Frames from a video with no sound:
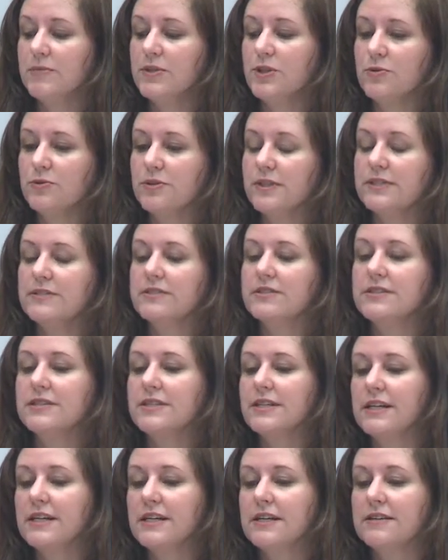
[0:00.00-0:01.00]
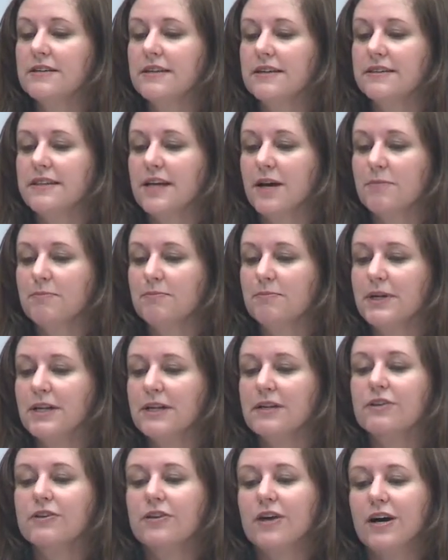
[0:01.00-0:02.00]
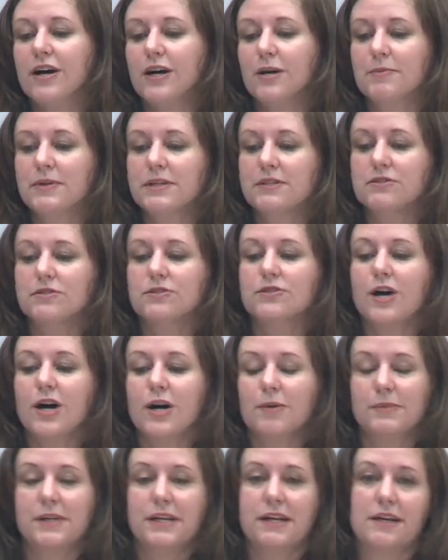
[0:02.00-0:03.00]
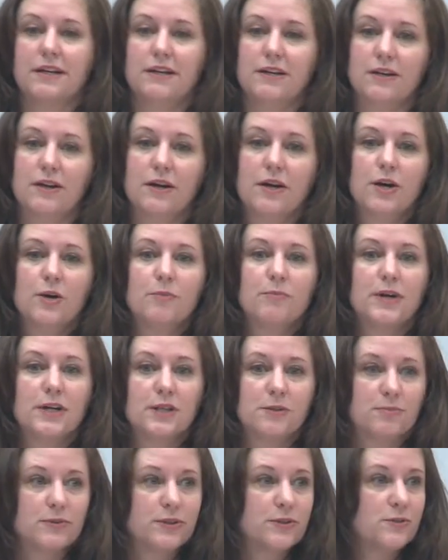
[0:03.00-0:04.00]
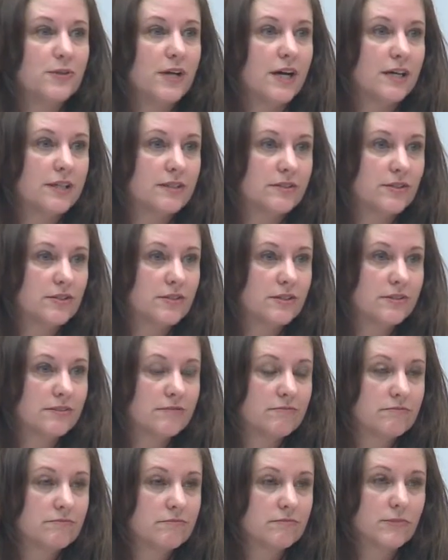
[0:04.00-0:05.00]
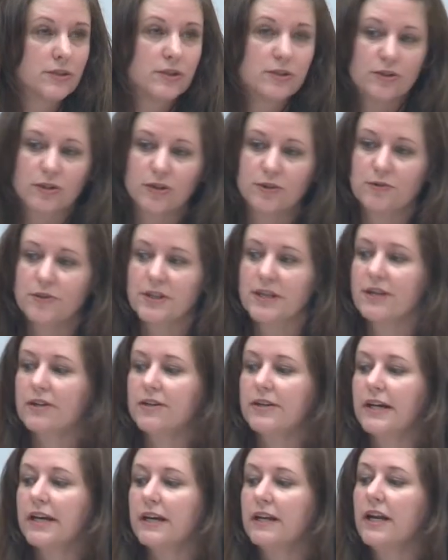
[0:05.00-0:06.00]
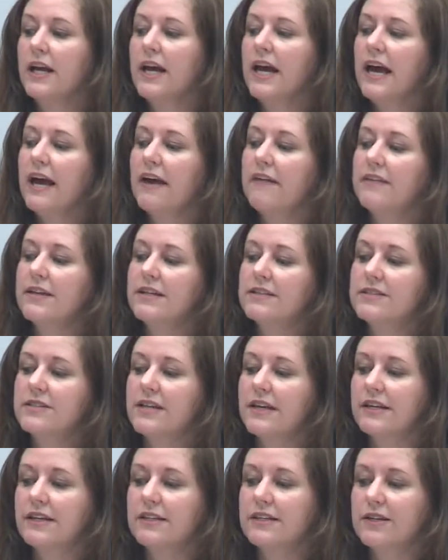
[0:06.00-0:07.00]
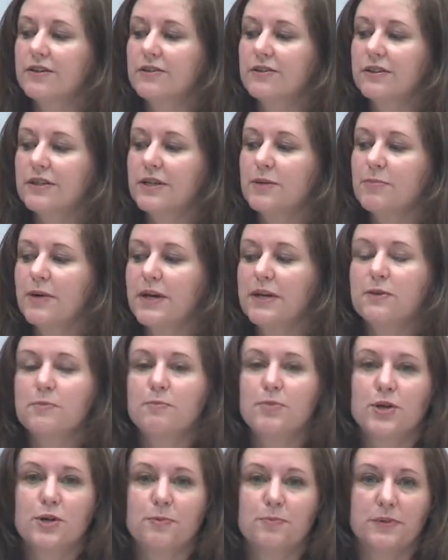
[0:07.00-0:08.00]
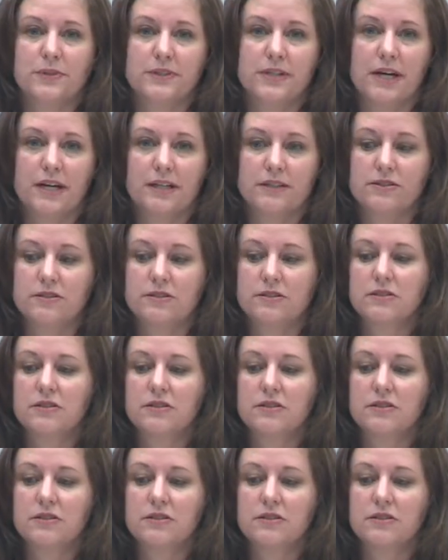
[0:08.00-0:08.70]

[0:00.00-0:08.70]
You can see that that big glob is dominated by the blue dots. You don't know who they are yet. And then secondarily by the purple dots.